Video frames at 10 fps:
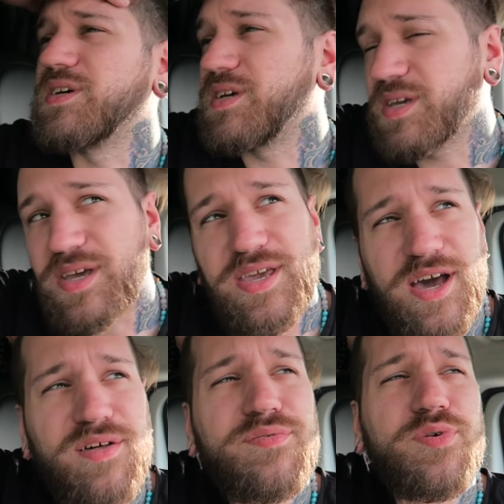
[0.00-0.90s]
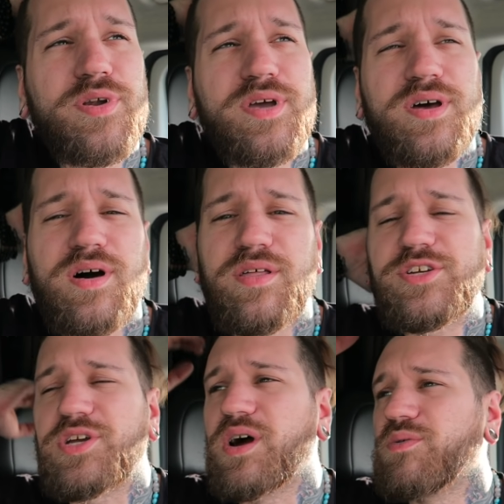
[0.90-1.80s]
So yeah, California, all
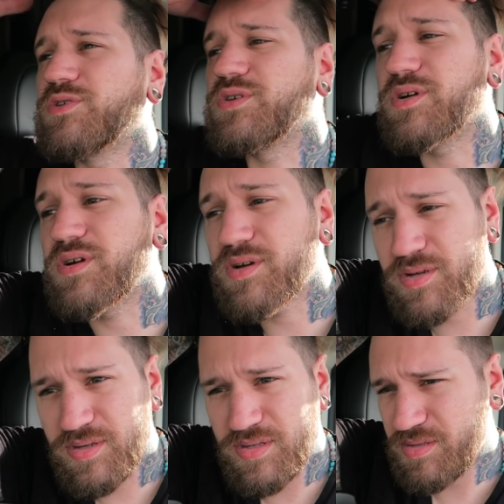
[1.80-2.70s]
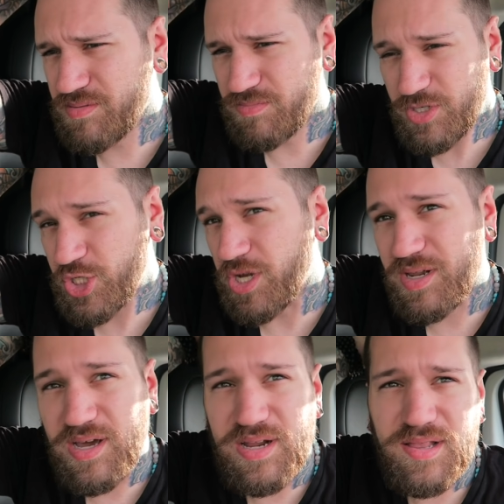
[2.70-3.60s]
the showers are shut
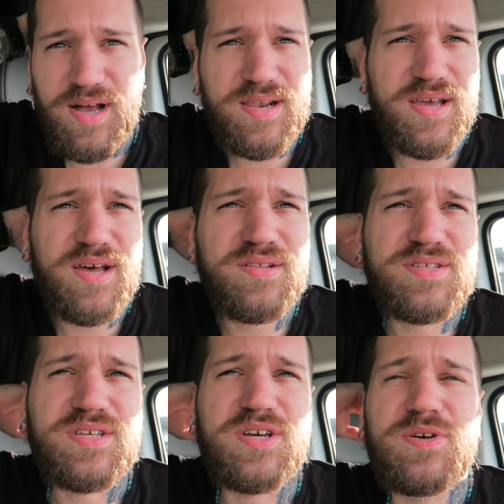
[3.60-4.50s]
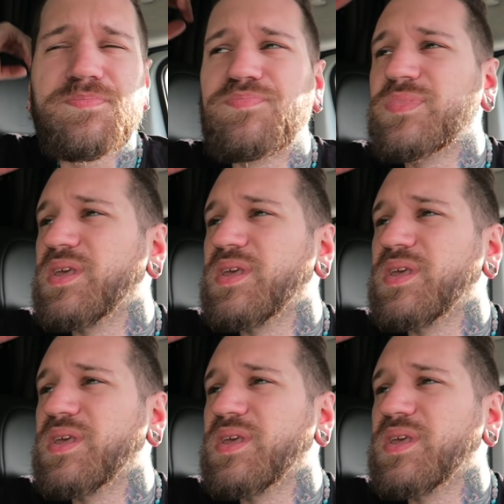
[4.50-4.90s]
down and locked down, so